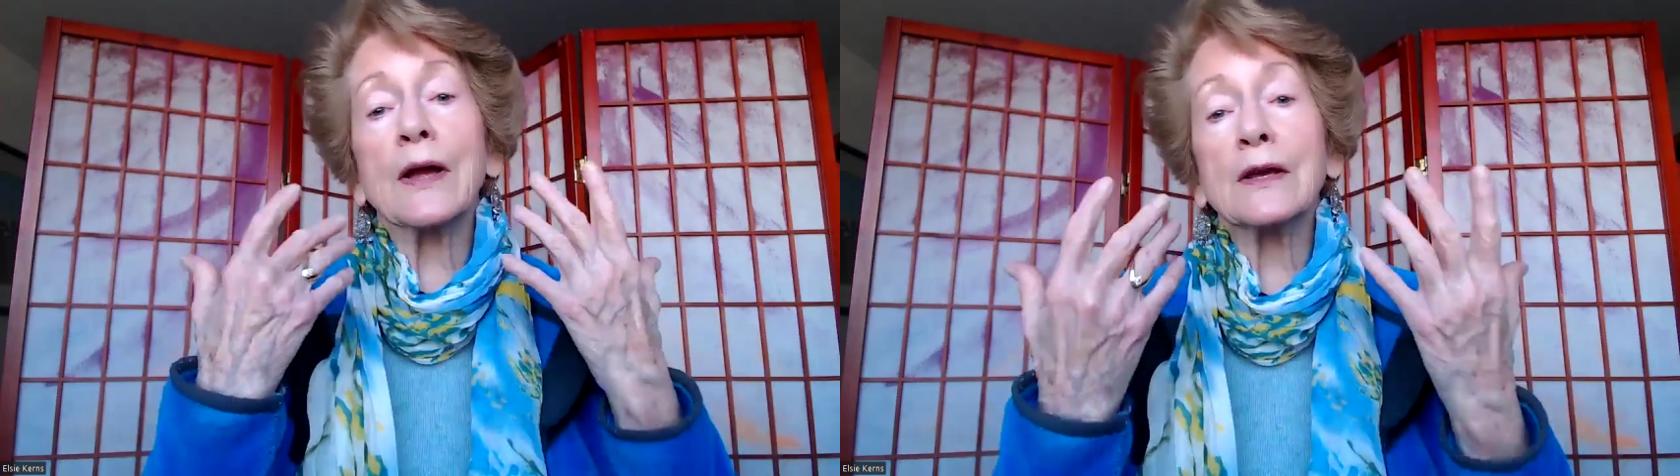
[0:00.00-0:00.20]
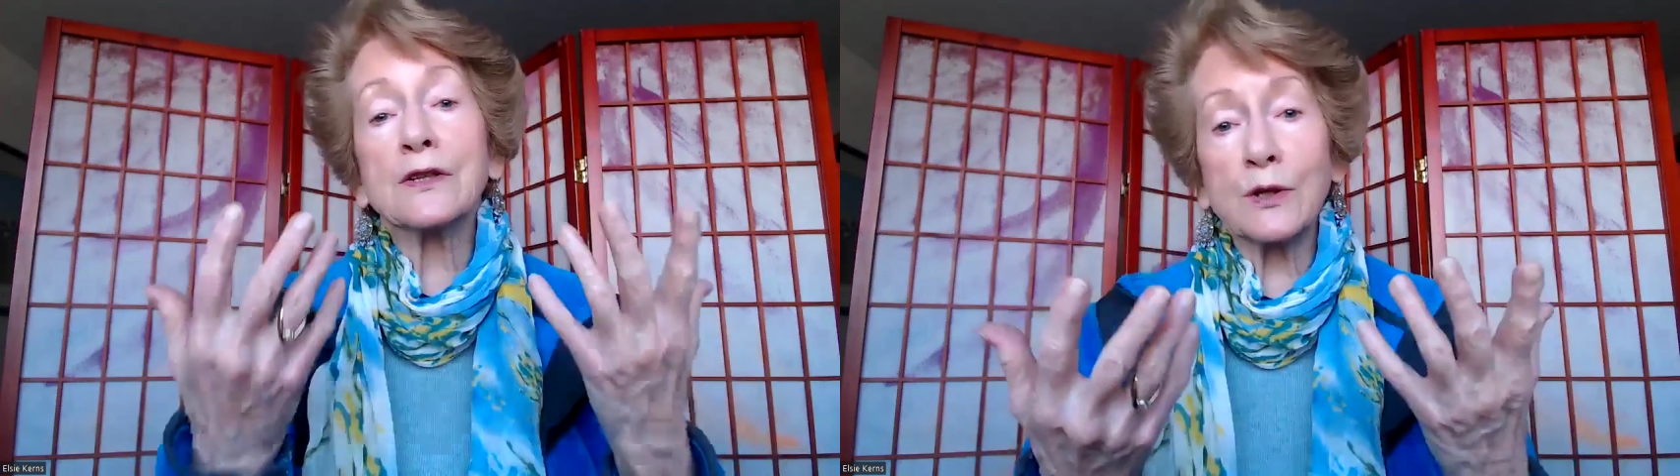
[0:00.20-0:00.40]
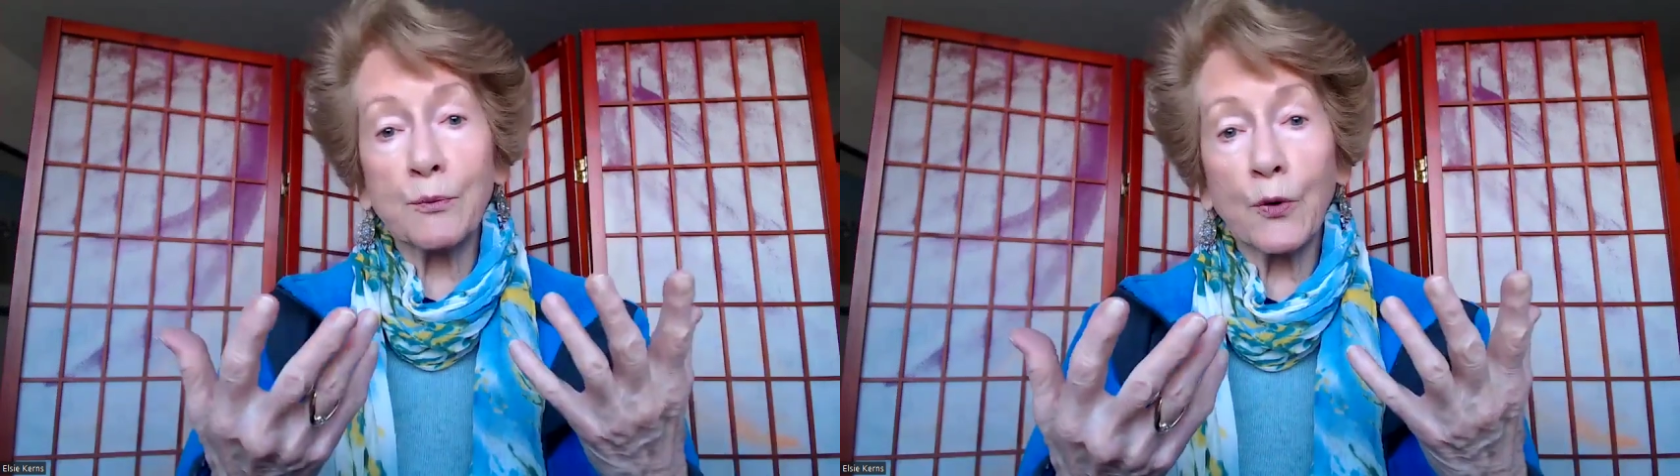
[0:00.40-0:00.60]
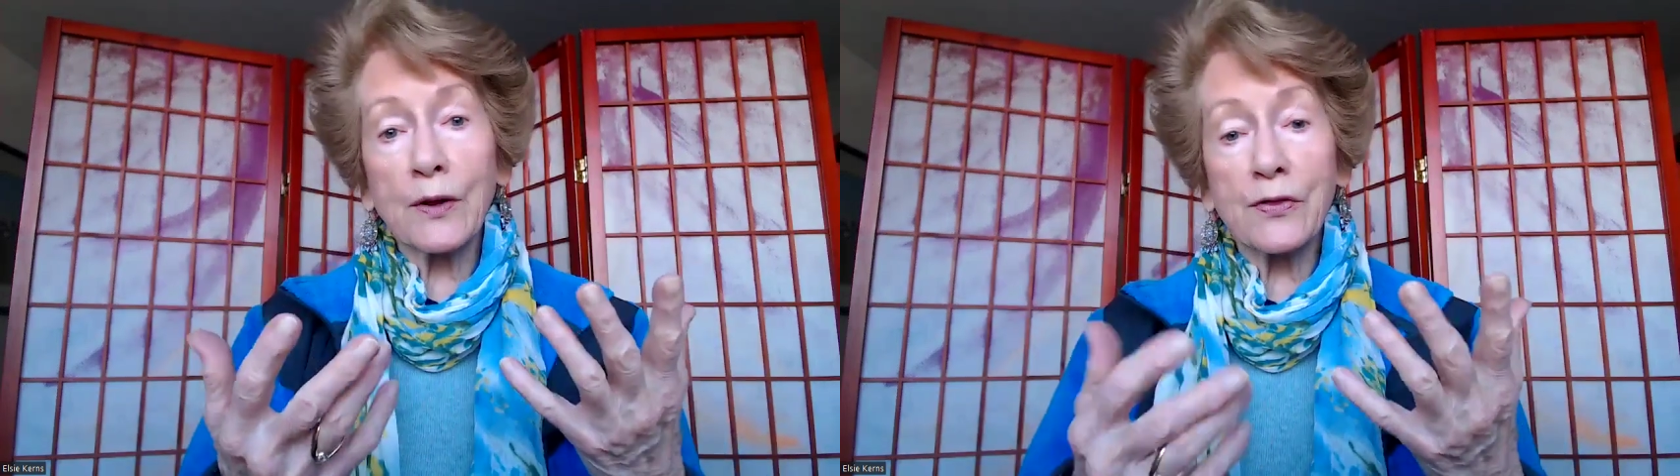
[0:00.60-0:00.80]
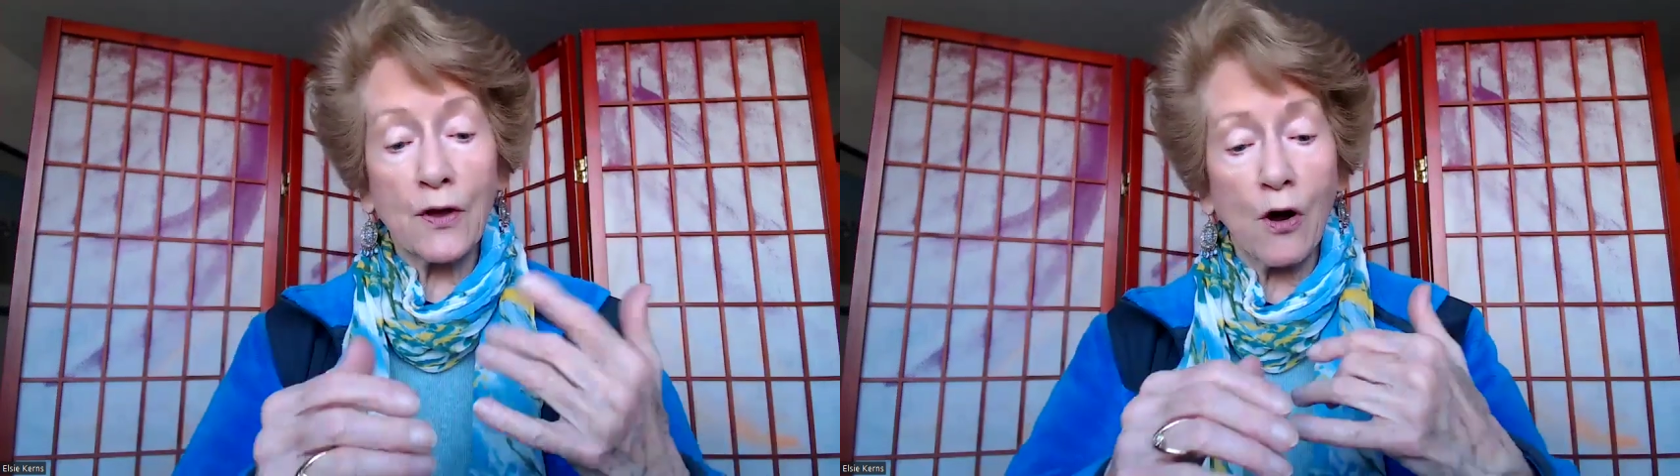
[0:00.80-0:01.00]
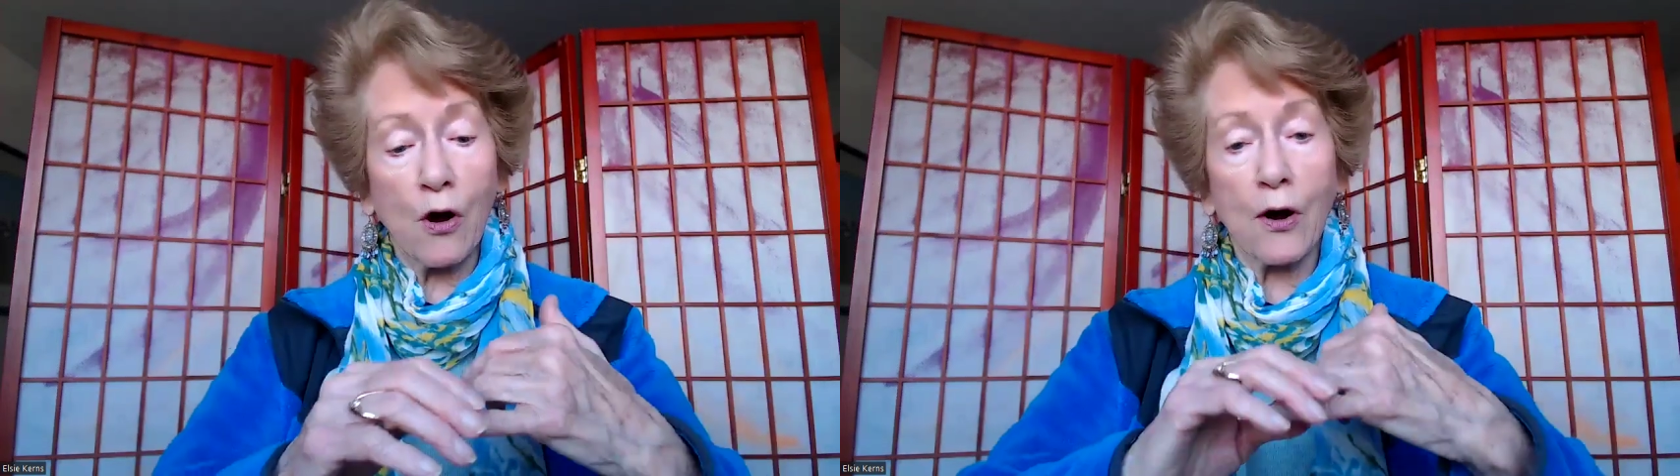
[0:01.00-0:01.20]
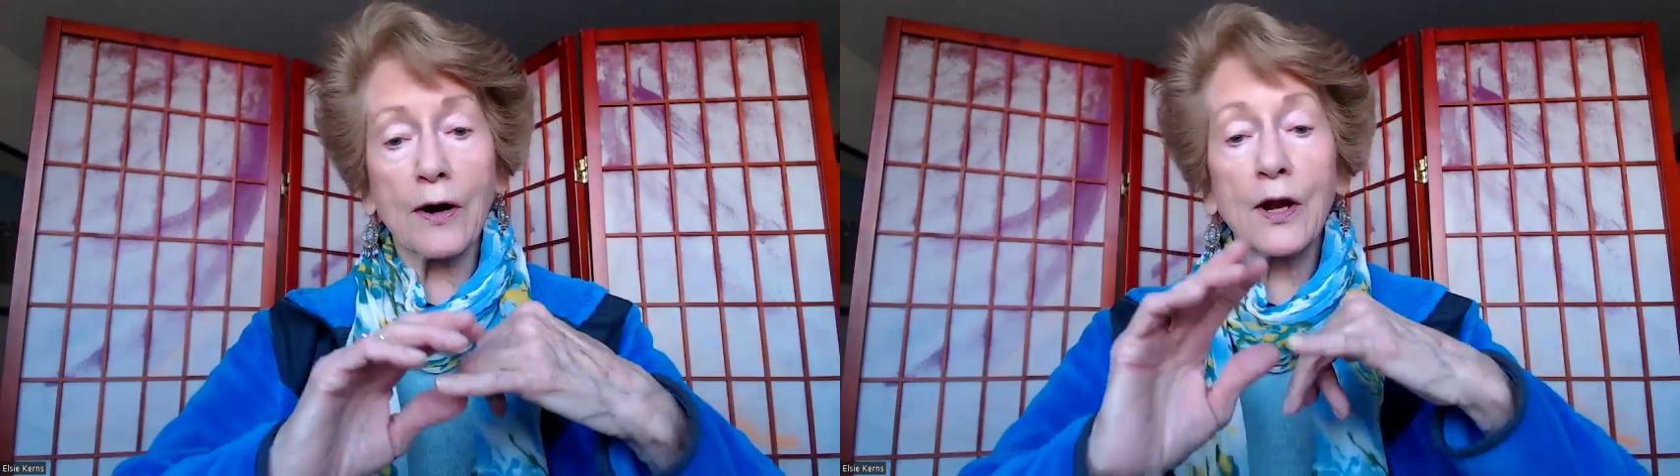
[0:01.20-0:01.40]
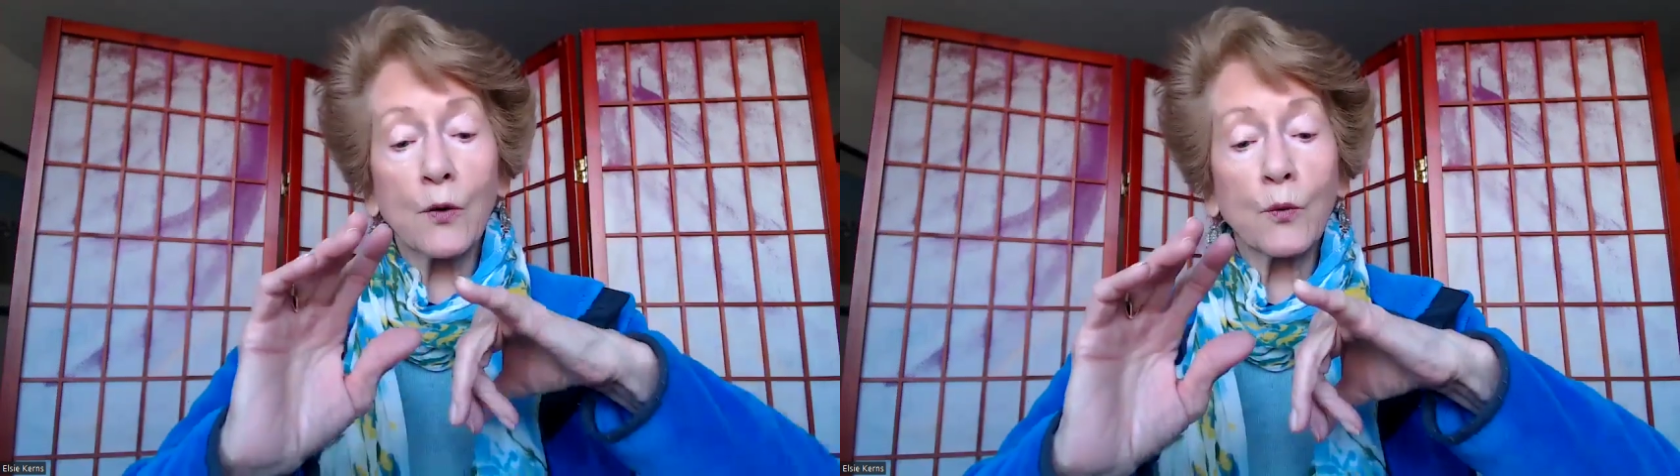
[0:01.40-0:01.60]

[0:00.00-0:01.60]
is support the heart.